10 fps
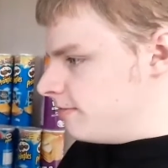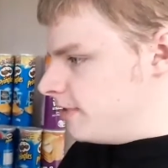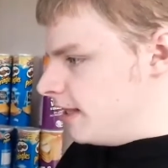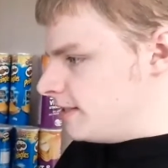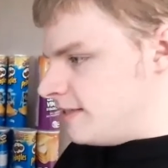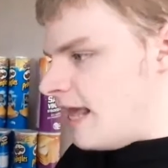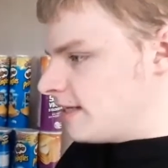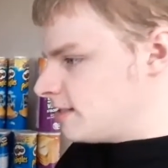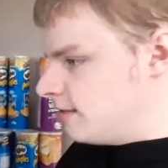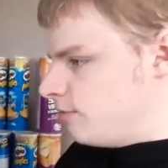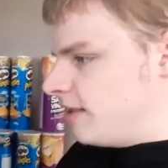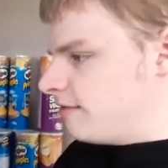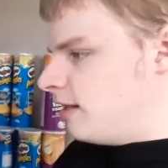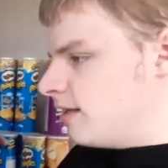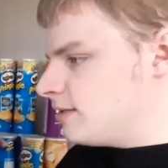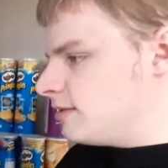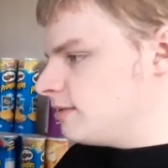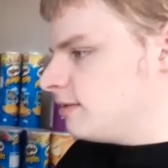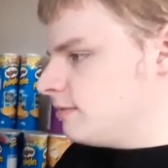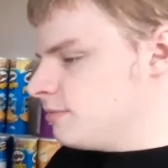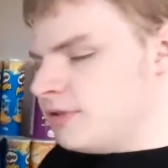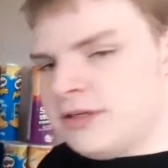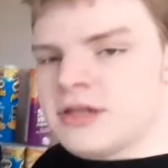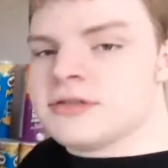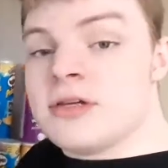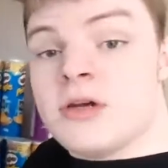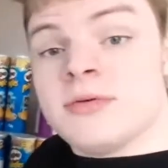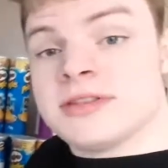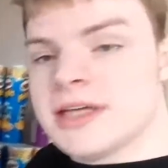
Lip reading: this next week of classes. But, you know, we'll